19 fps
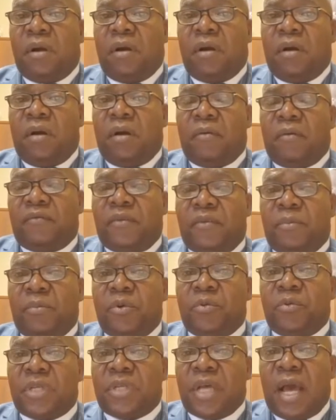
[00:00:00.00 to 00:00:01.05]
of the
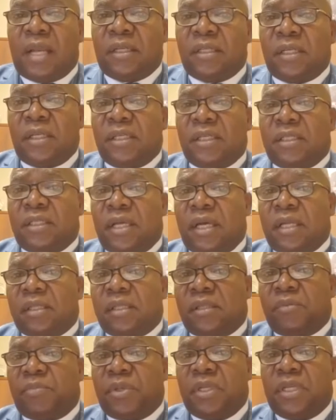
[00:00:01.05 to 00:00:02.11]
brutality that
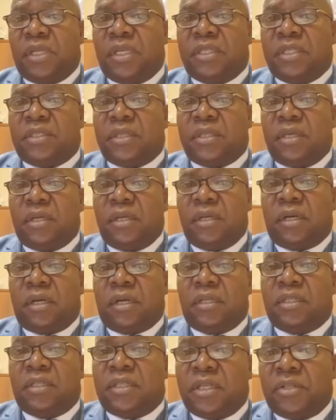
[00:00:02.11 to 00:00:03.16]
the police
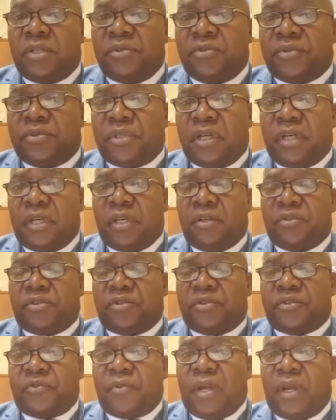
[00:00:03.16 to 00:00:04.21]
continues to
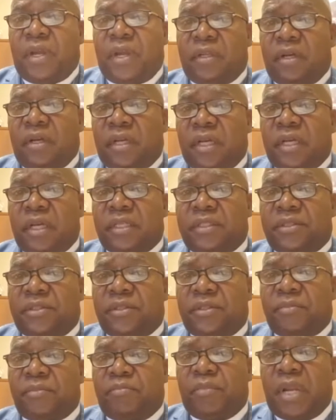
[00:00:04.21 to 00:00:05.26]
illustrate
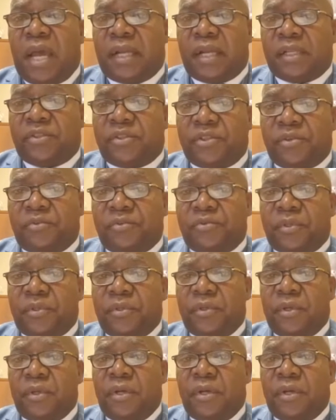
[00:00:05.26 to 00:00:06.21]
against Black children.